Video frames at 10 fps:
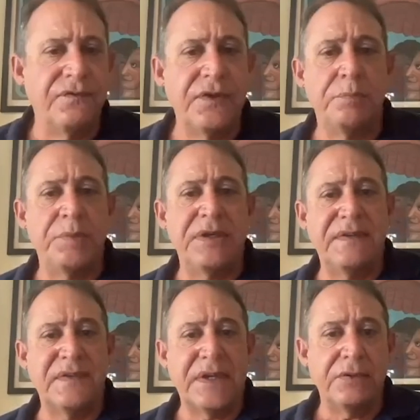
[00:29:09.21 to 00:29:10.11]
Philippine
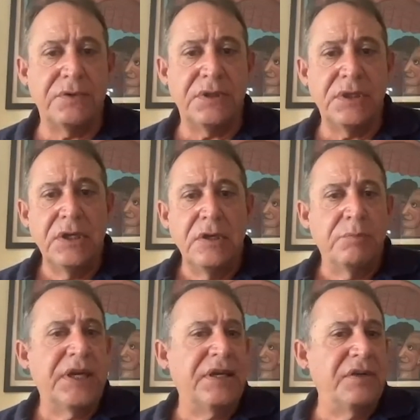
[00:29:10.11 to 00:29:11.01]
Siren.
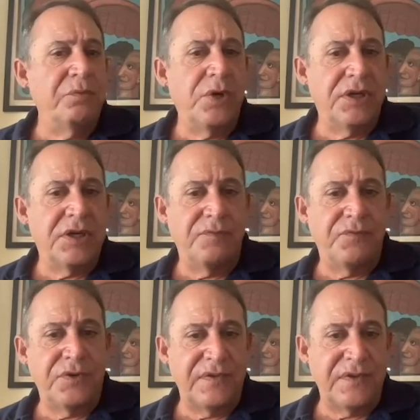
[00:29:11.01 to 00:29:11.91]
But I didn't want to come for
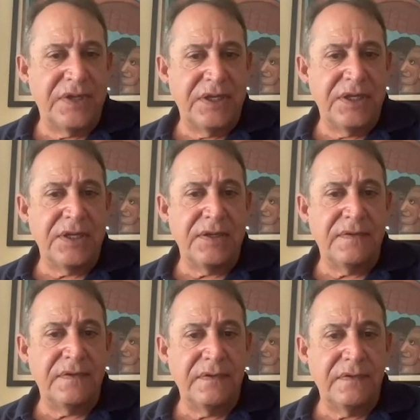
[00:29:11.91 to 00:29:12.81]
just 10
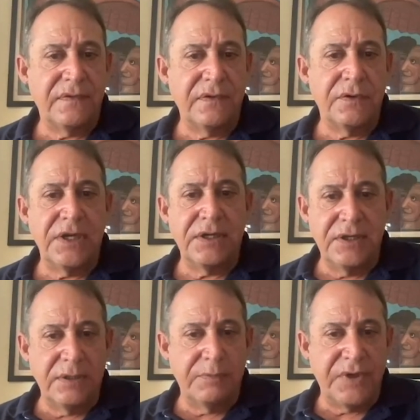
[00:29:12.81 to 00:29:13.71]
days. So I ended
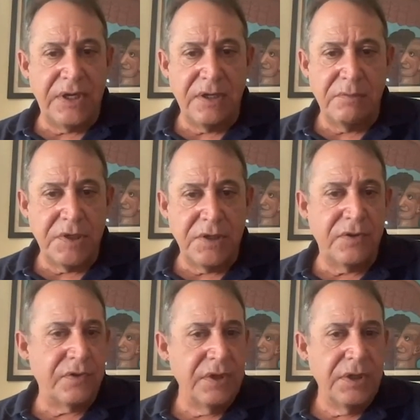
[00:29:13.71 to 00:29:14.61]
up staying a
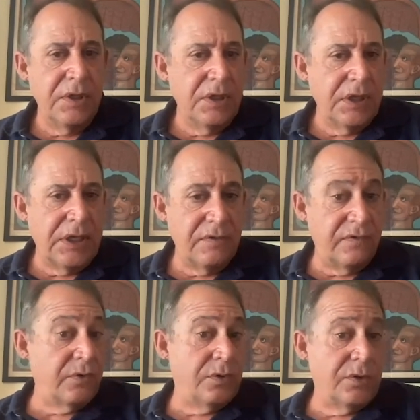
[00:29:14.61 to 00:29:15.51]
month at
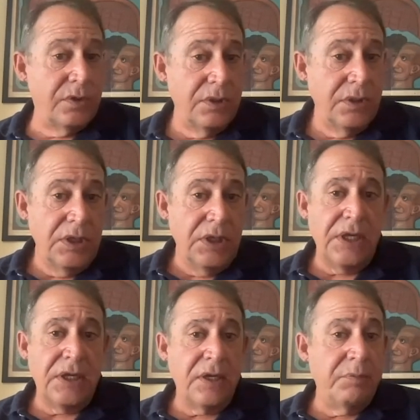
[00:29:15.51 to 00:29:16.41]
Azure,
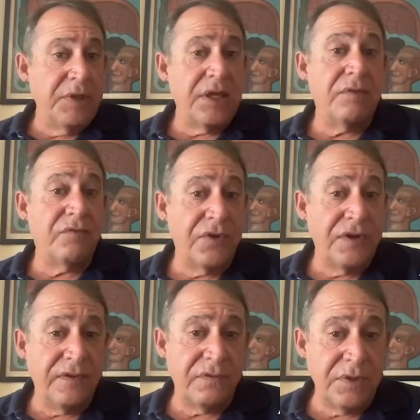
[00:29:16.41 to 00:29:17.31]
and I became
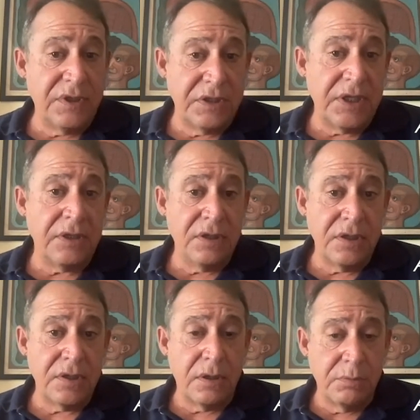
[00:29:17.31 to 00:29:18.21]
friends with Glenn
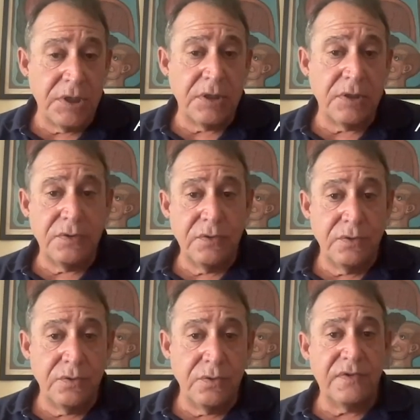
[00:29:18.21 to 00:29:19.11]
Carballo,
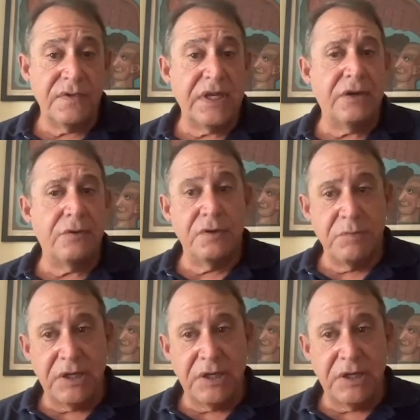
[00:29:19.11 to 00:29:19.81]
who is now one of my